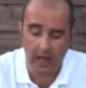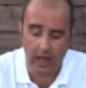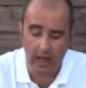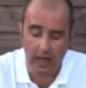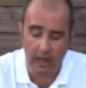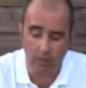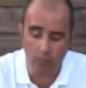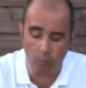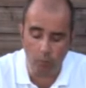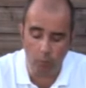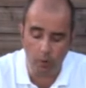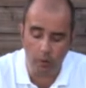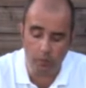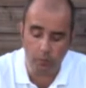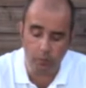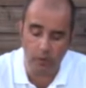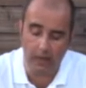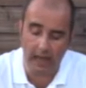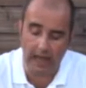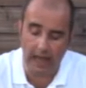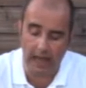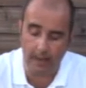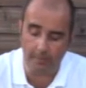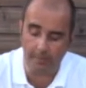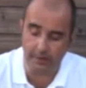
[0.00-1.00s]
and what will
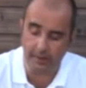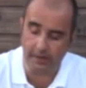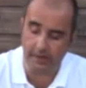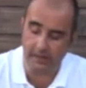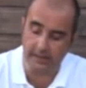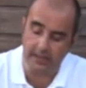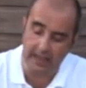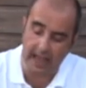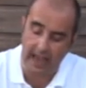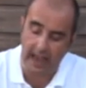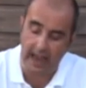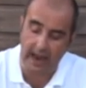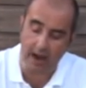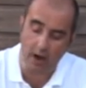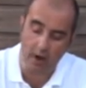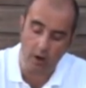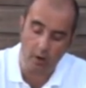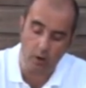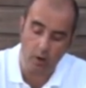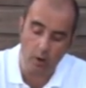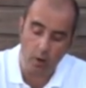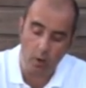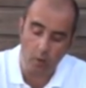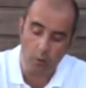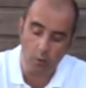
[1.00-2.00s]
happen is air
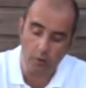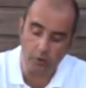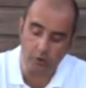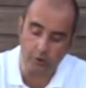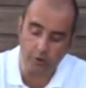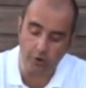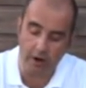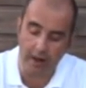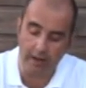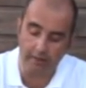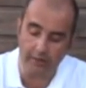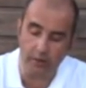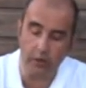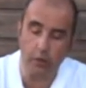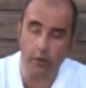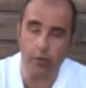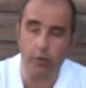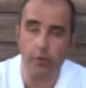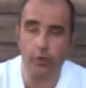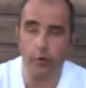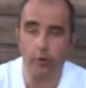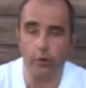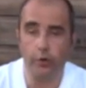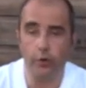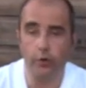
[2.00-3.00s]
will travel
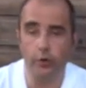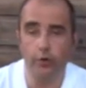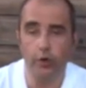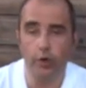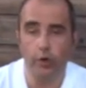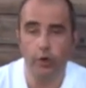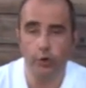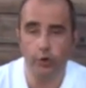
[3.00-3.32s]
through